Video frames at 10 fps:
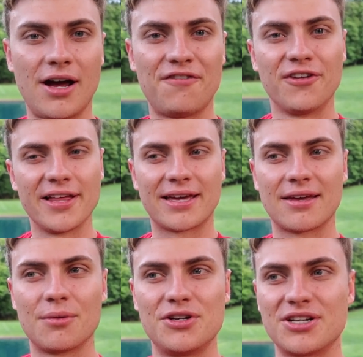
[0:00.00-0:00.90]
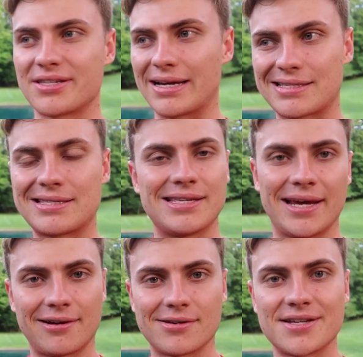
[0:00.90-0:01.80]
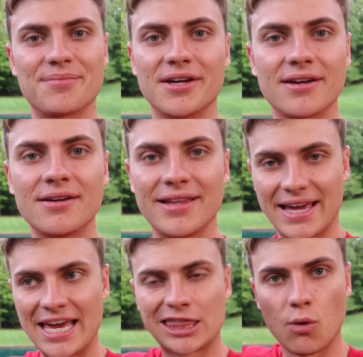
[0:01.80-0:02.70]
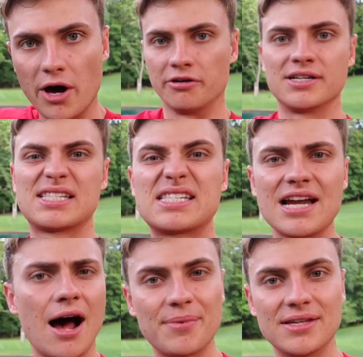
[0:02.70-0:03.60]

I feel like it would just like sink or something. Like hit the water and just stop